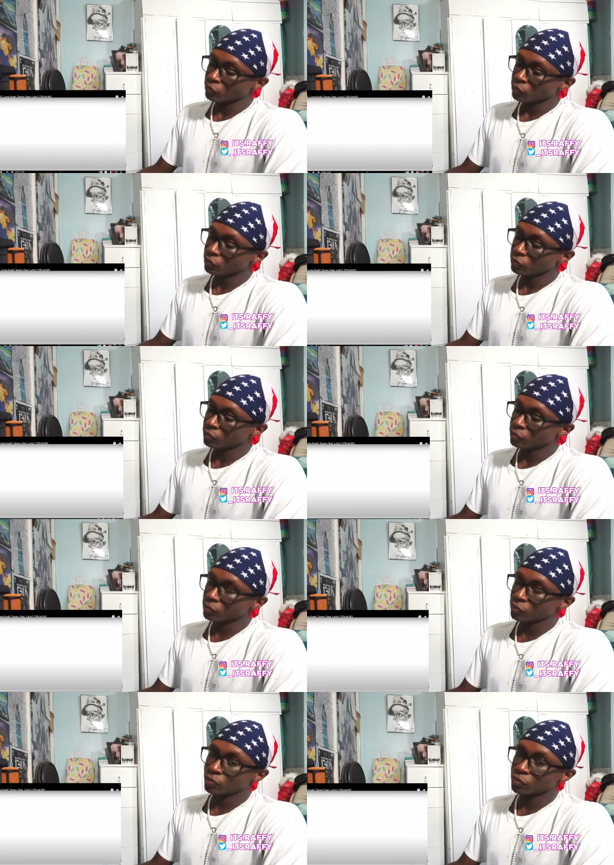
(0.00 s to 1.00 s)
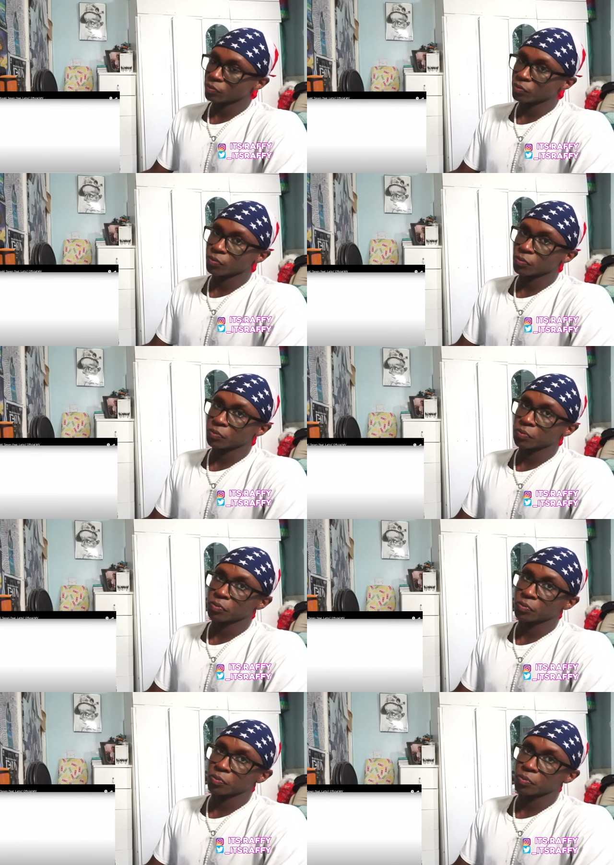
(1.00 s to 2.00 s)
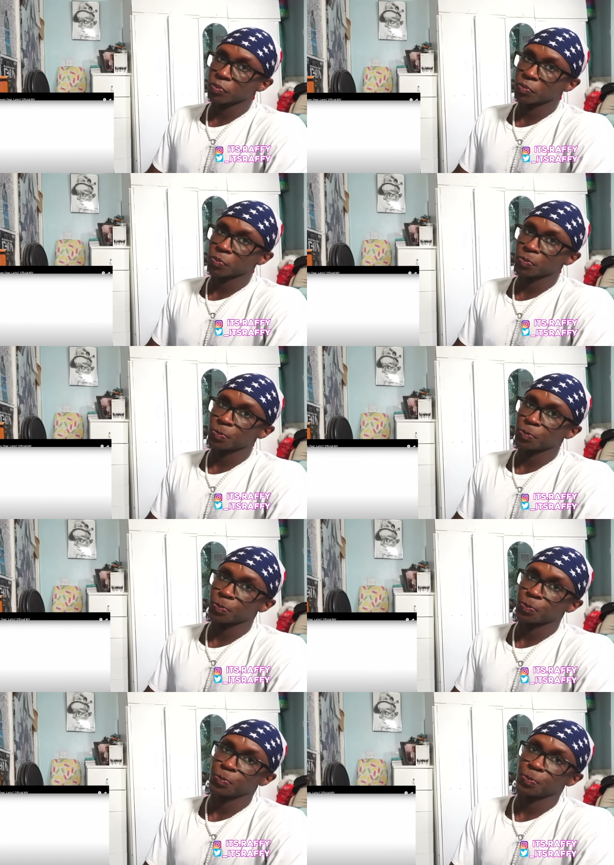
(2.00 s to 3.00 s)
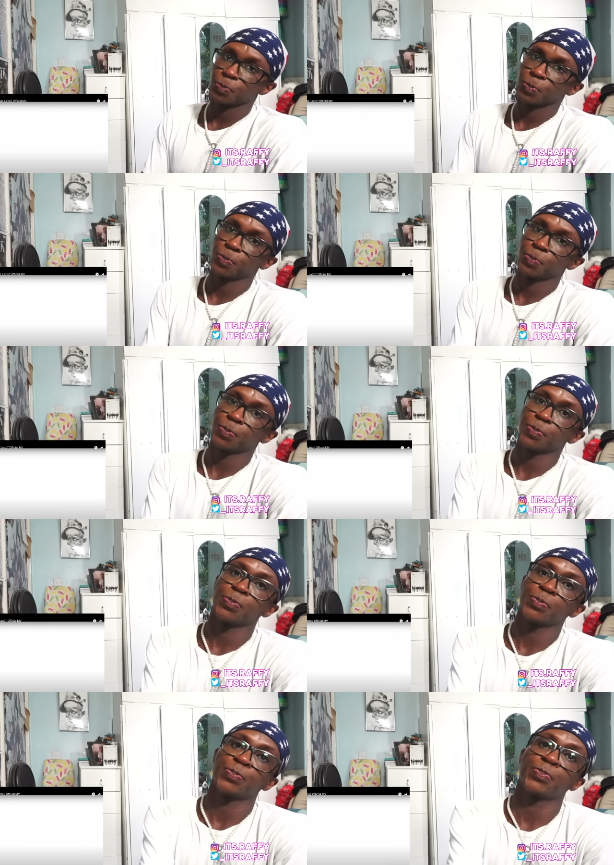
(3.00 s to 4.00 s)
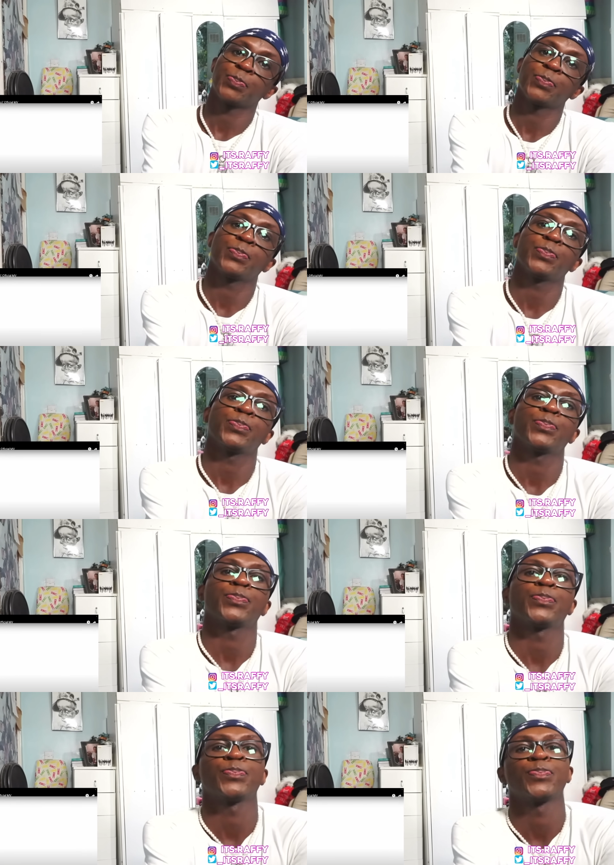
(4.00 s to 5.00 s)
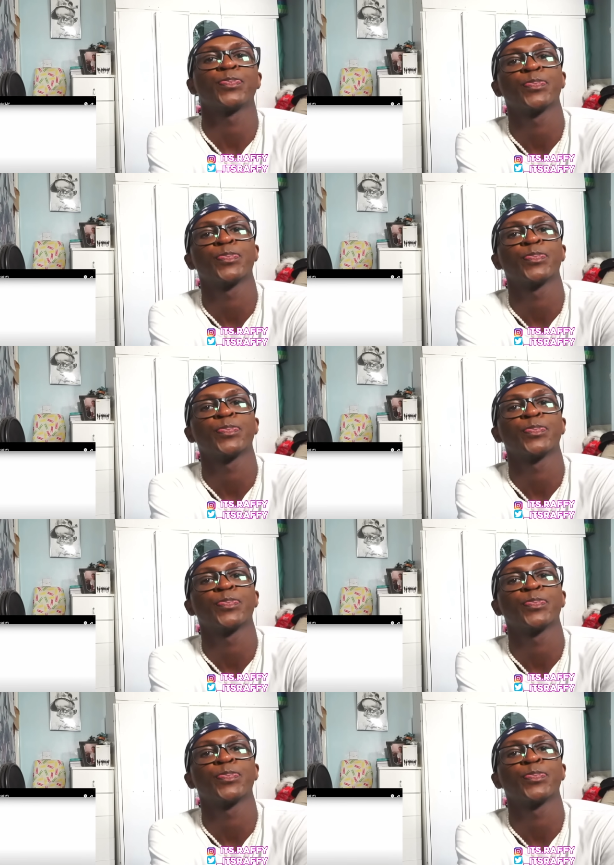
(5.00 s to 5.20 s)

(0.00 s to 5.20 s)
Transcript: (no one is talking)